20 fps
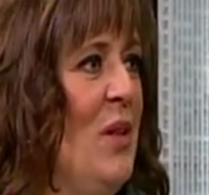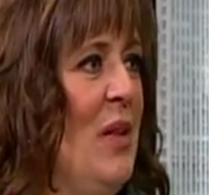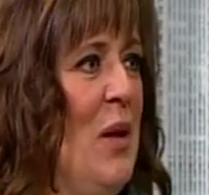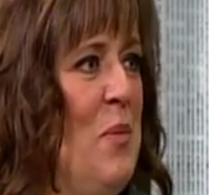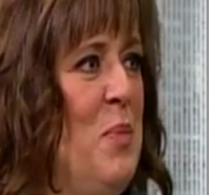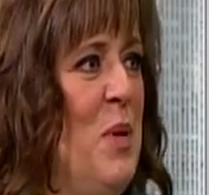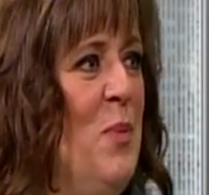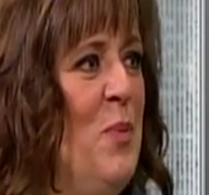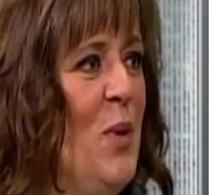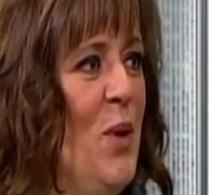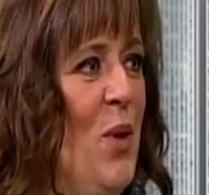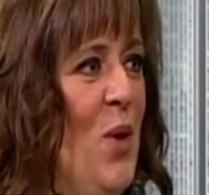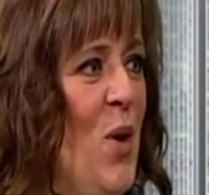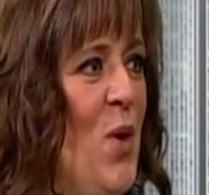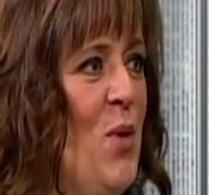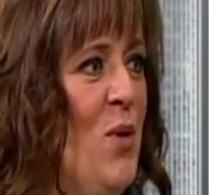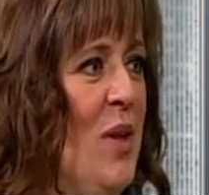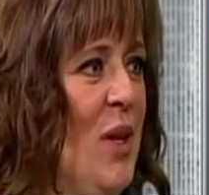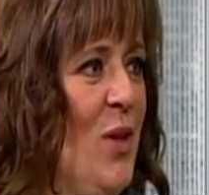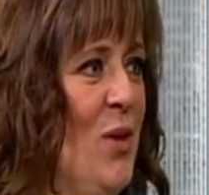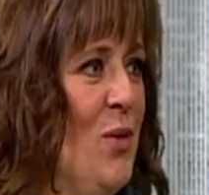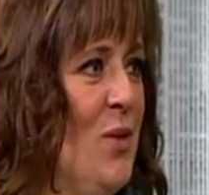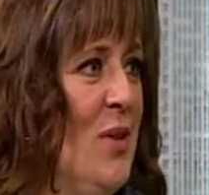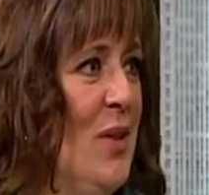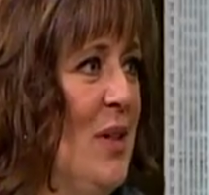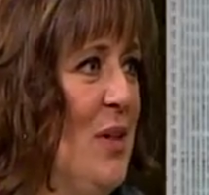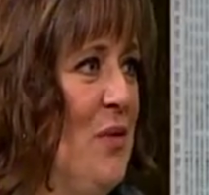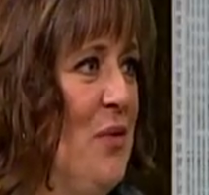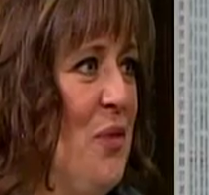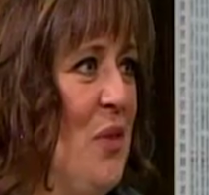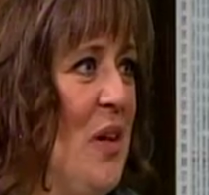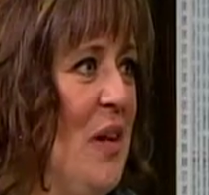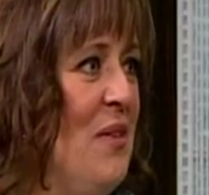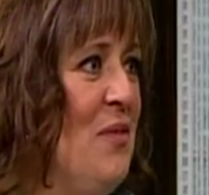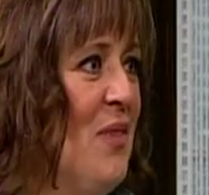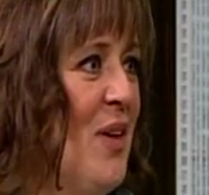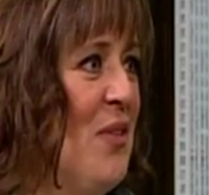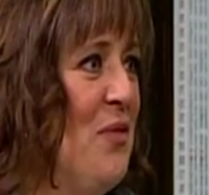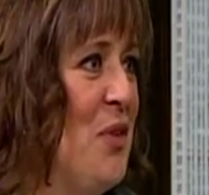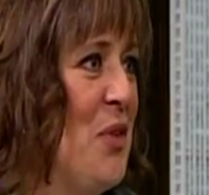of let people know that you're looking for an
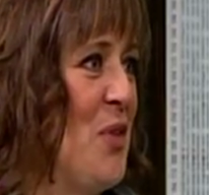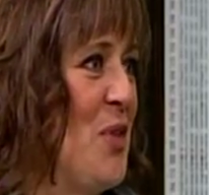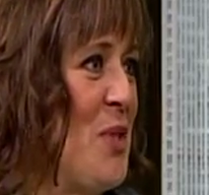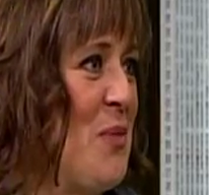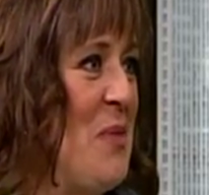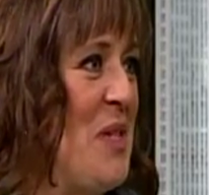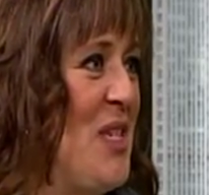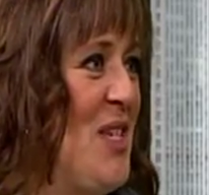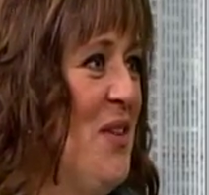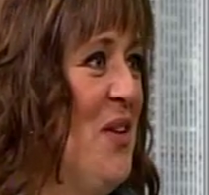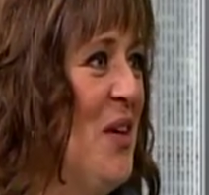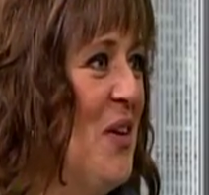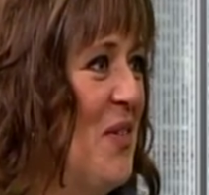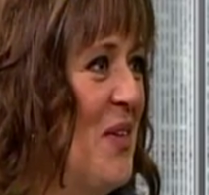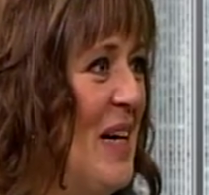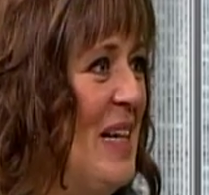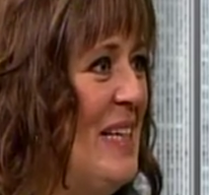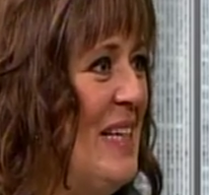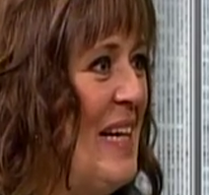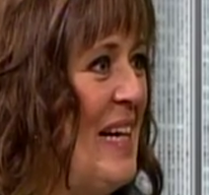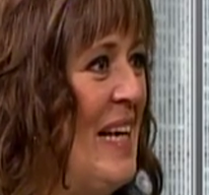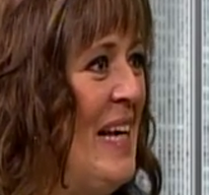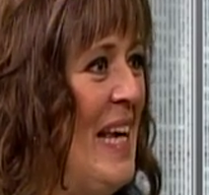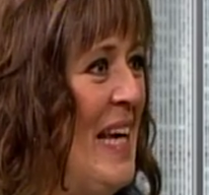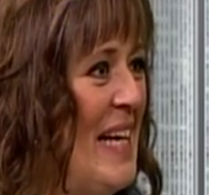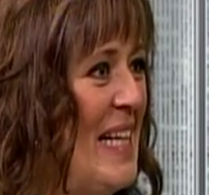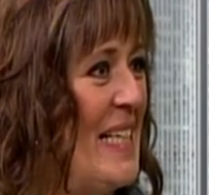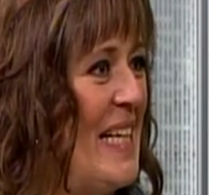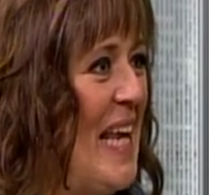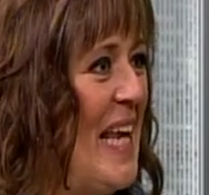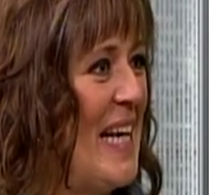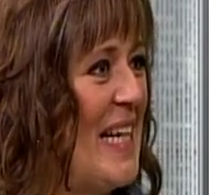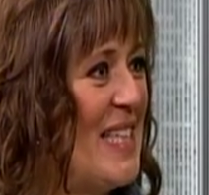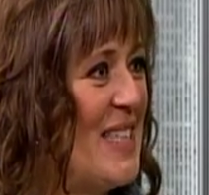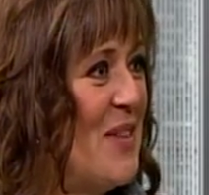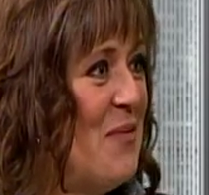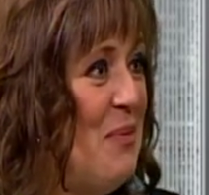invite for Christmas dinner, right? Like, it's like some